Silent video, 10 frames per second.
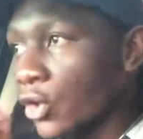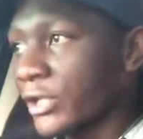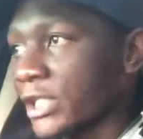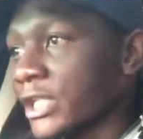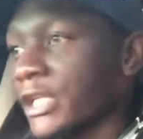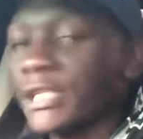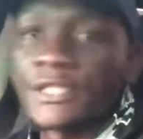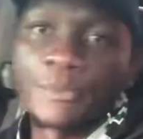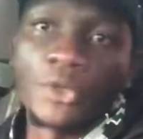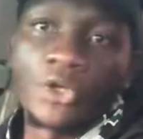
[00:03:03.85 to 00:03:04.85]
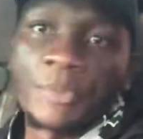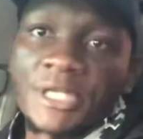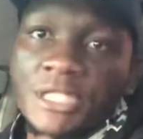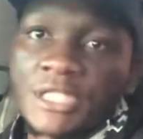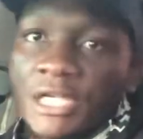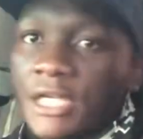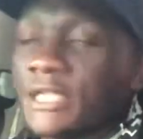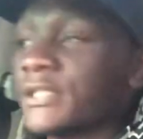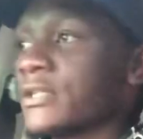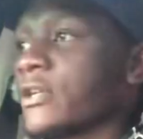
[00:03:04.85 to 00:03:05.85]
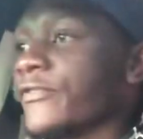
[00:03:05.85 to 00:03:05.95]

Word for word: only in small passenger cars.